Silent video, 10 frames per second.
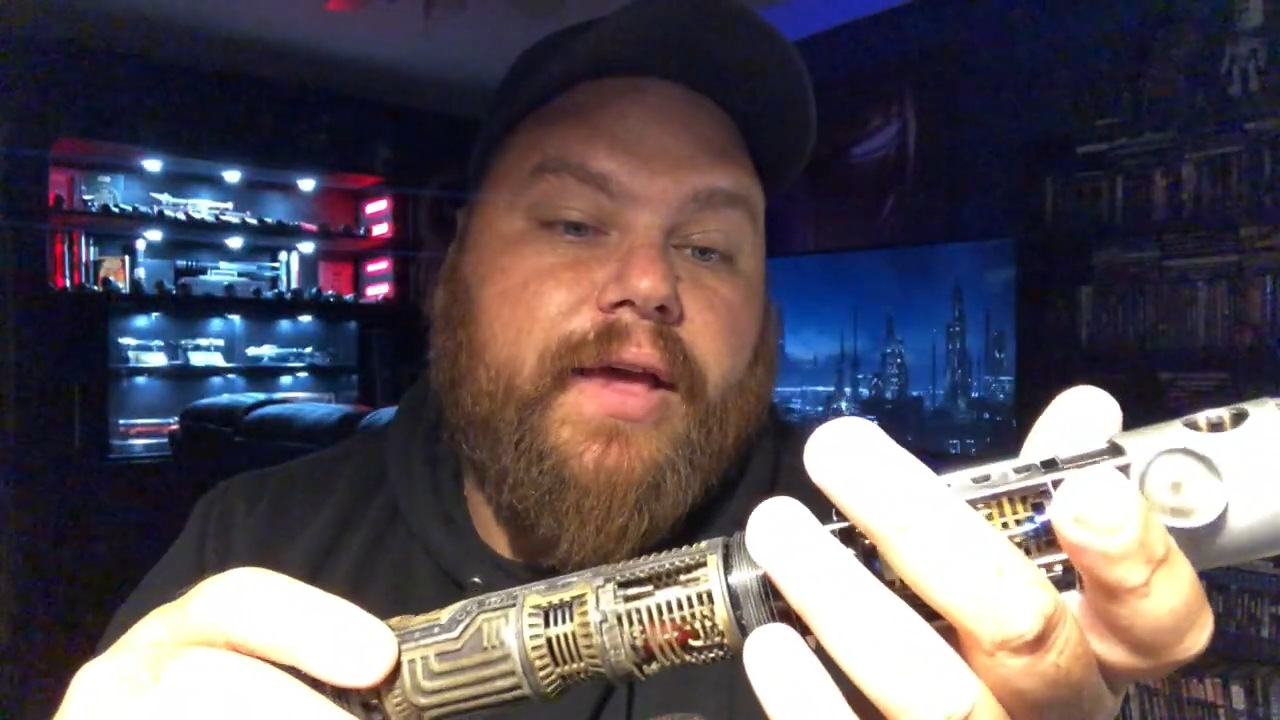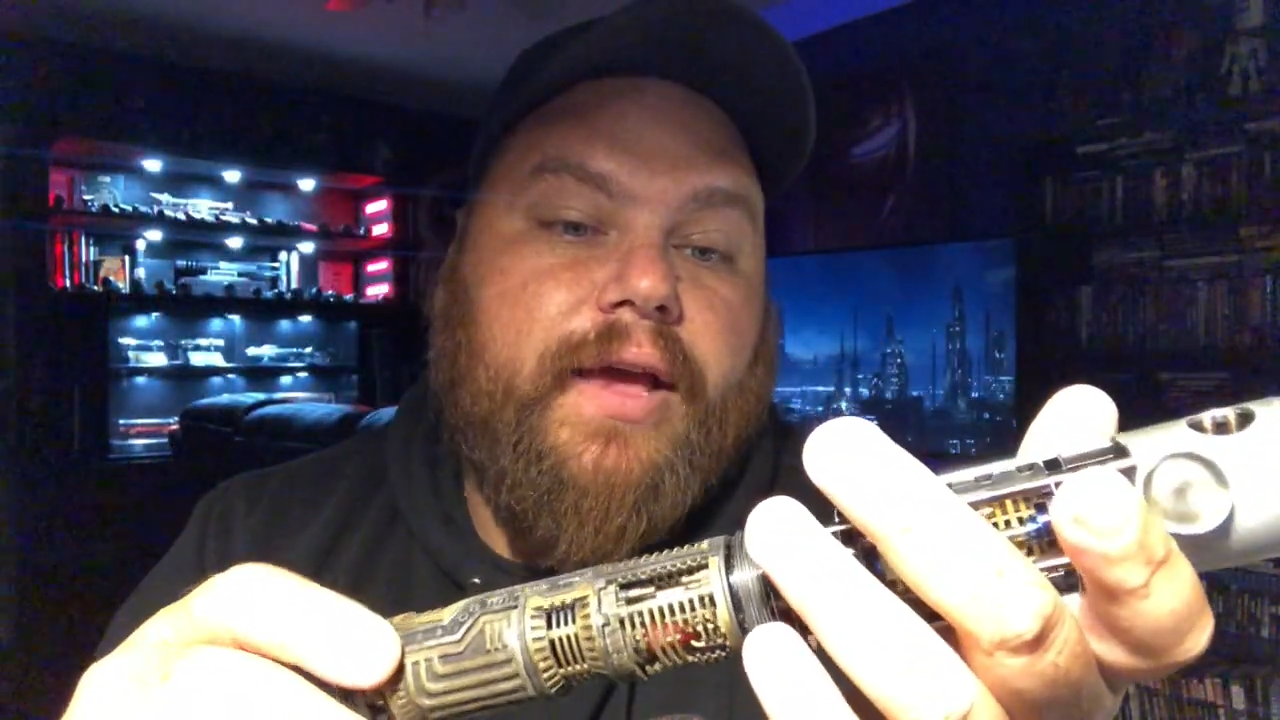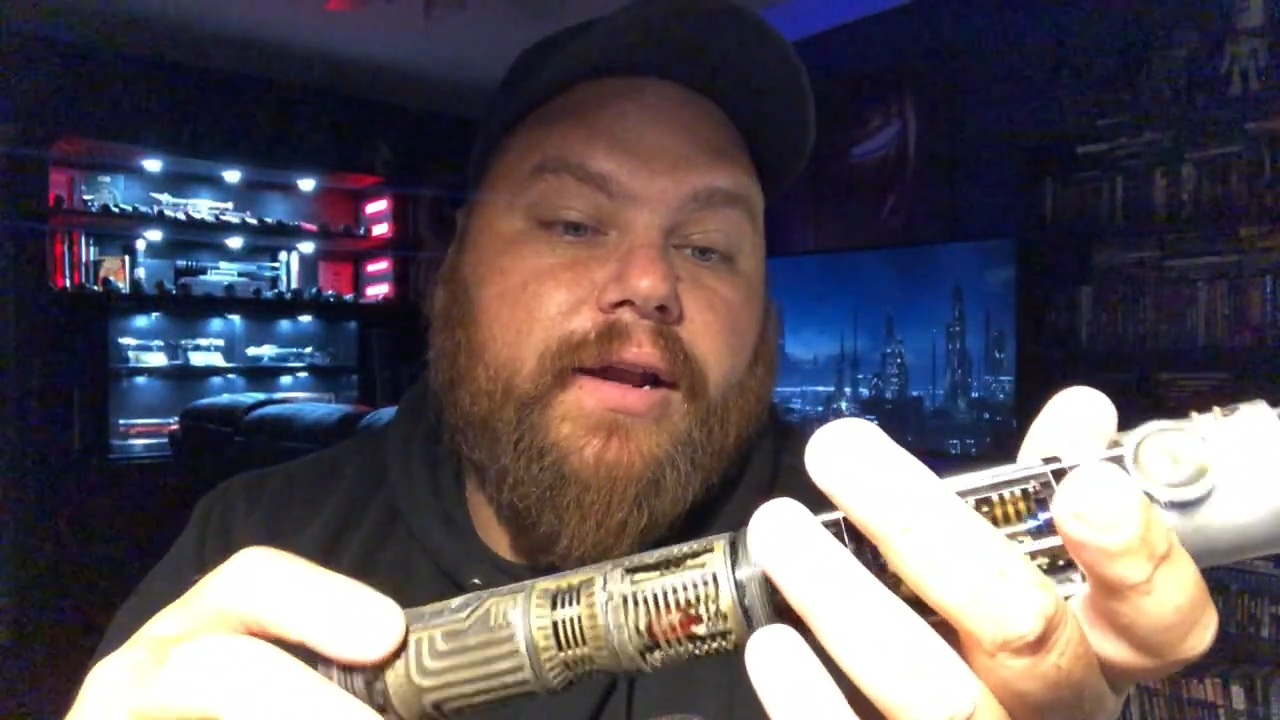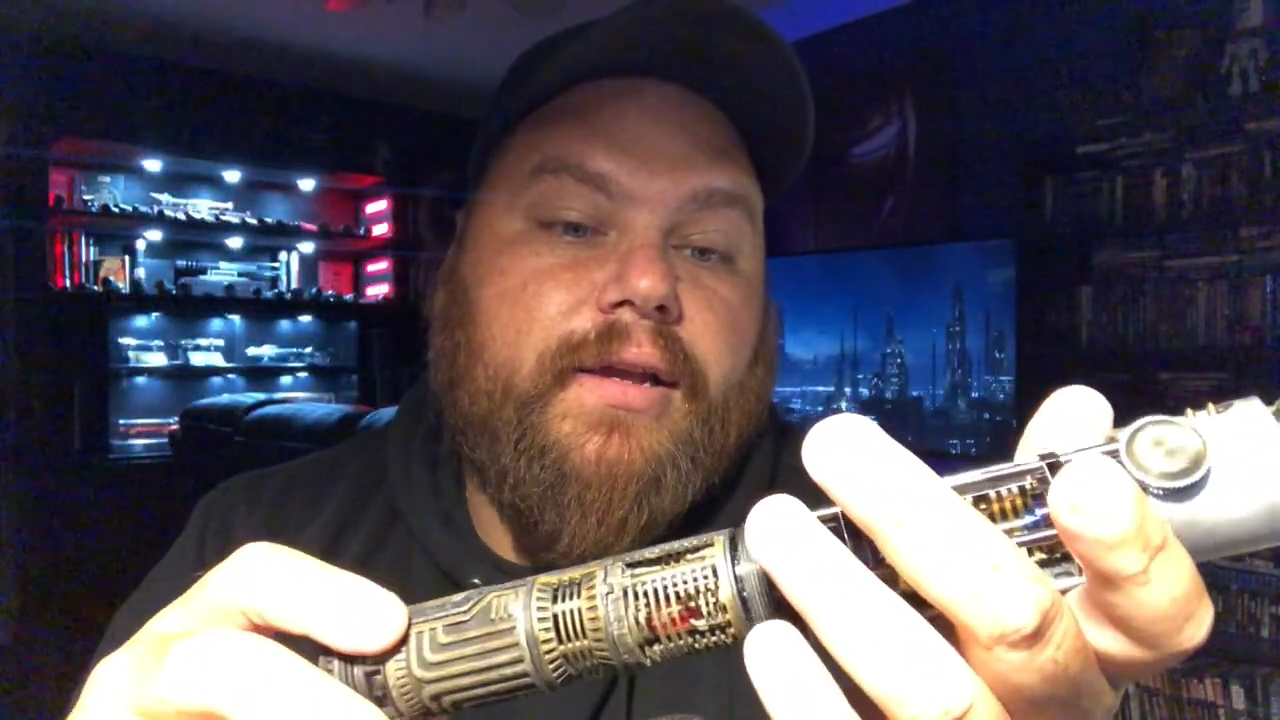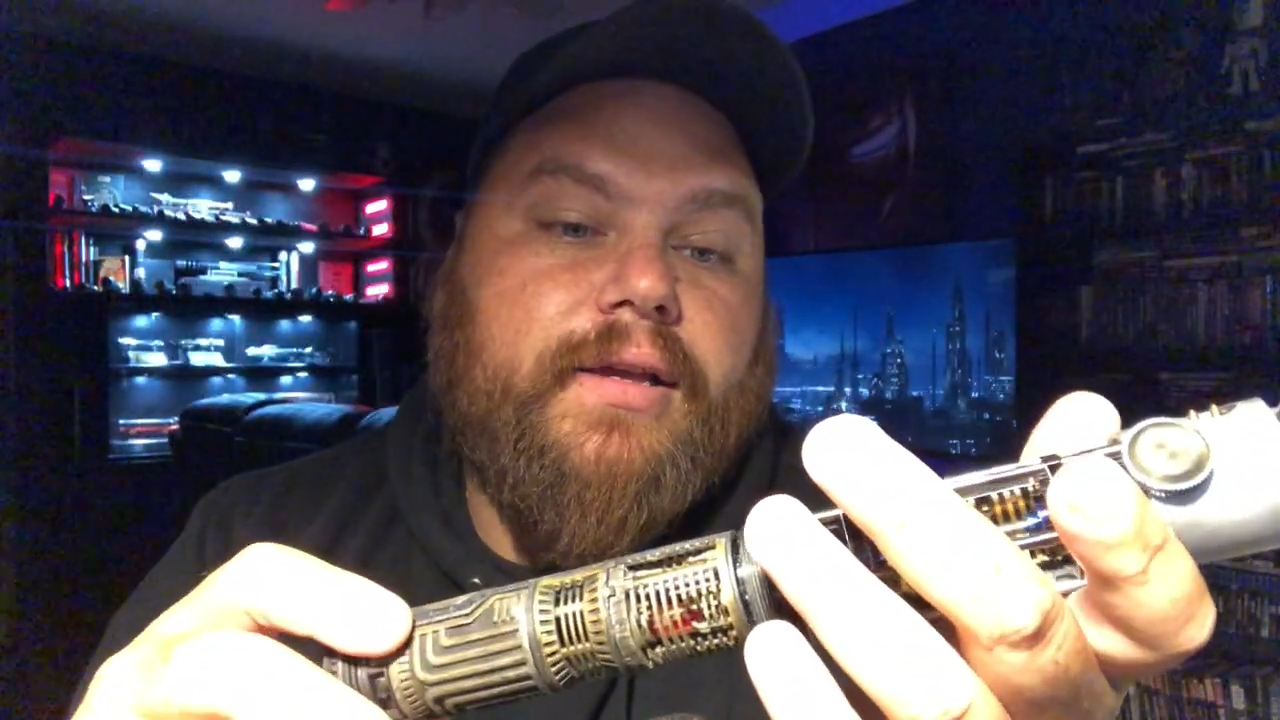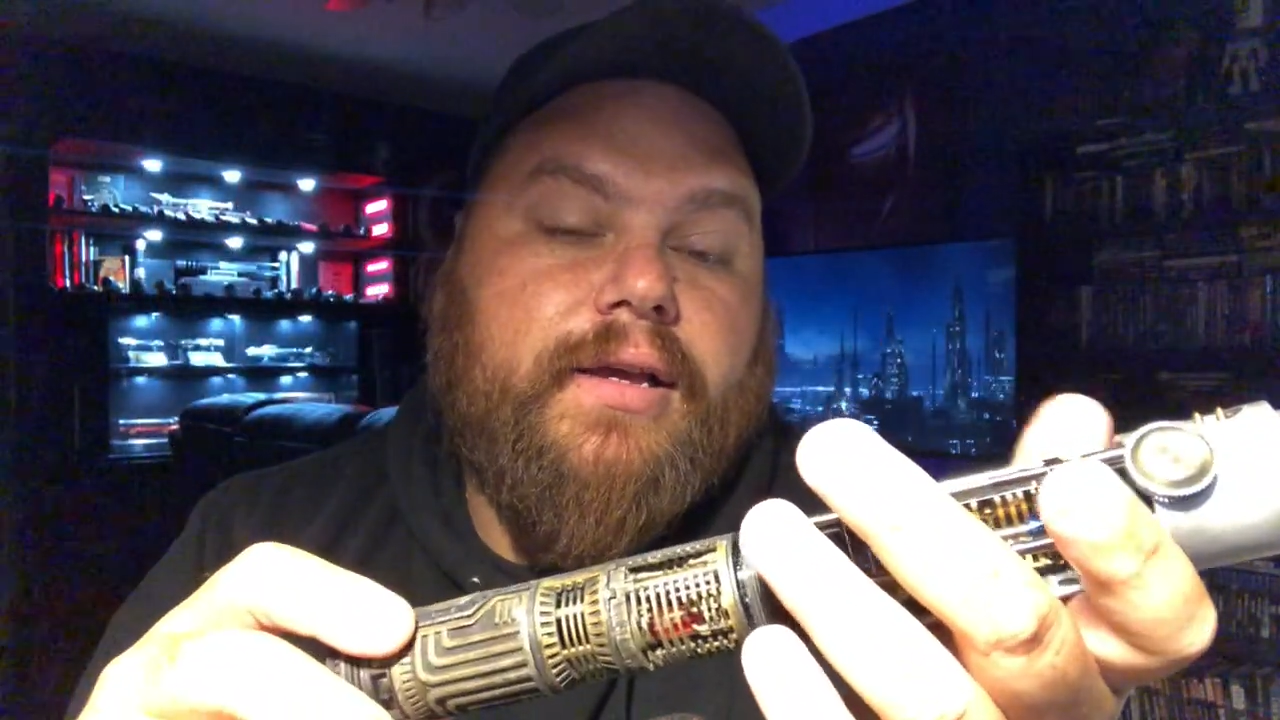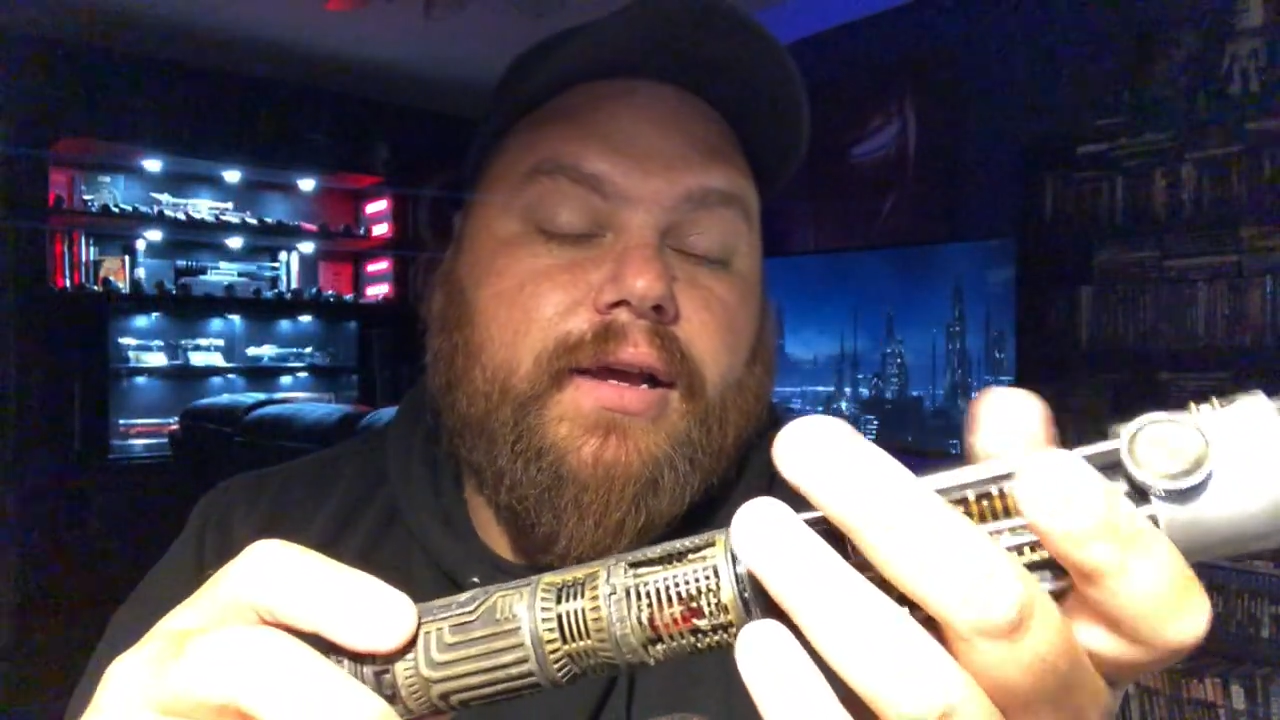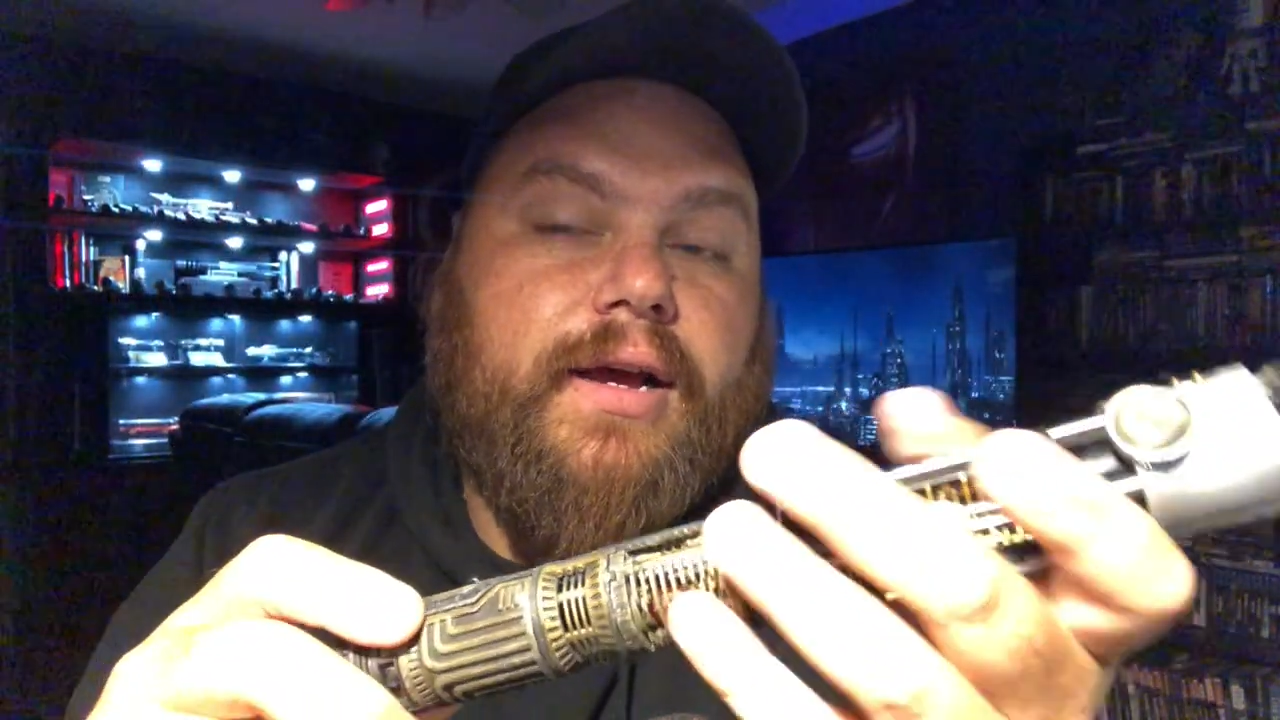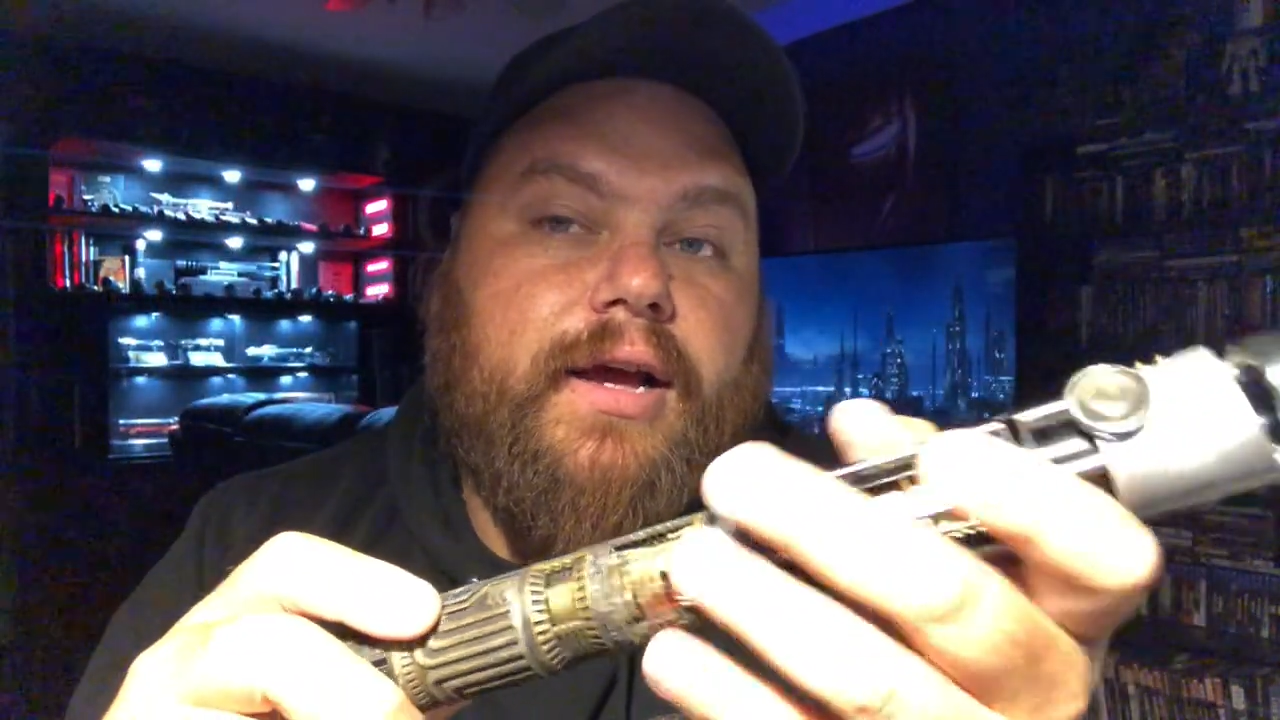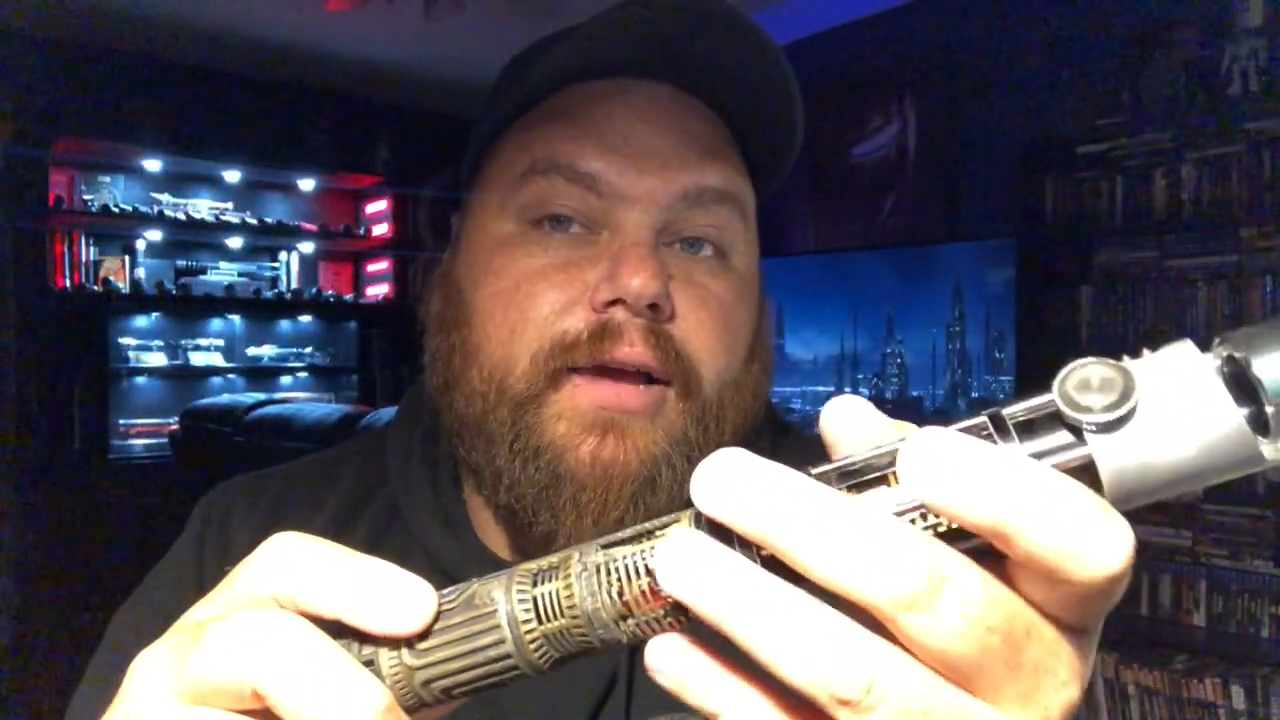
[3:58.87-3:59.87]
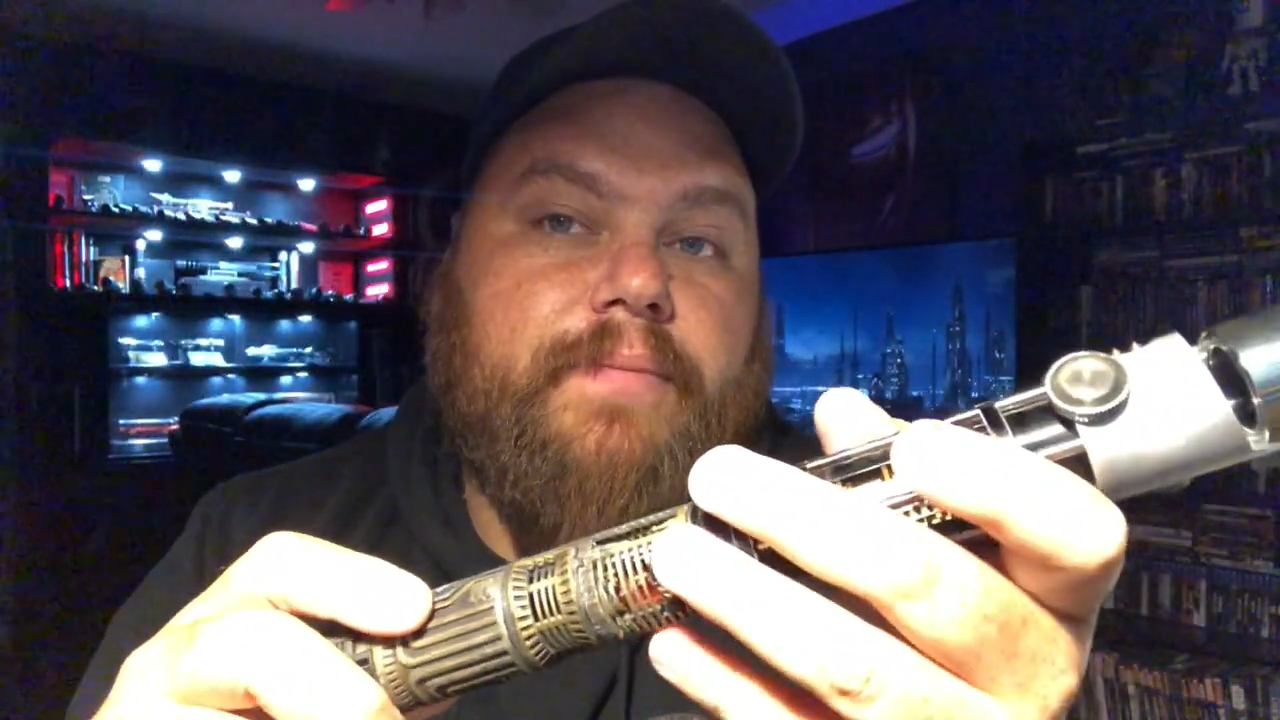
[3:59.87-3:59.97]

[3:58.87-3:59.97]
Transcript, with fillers: that, I